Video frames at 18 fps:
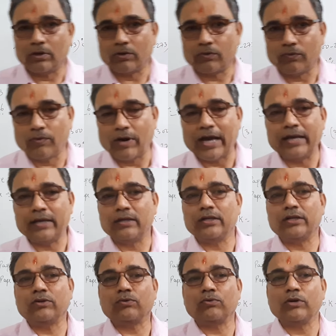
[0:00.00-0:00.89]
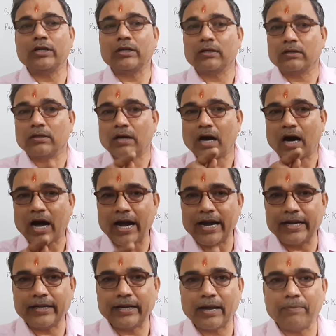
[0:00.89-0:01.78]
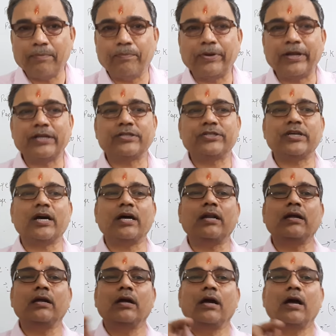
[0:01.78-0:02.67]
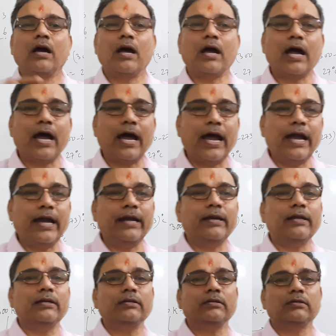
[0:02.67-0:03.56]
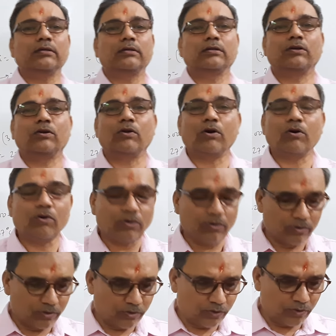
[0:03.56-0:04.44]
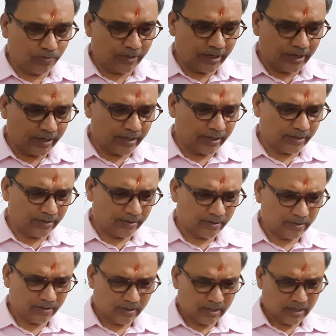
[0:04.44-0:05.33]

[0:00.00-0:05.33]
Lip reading: Why it cooling? High temperature and low humidity.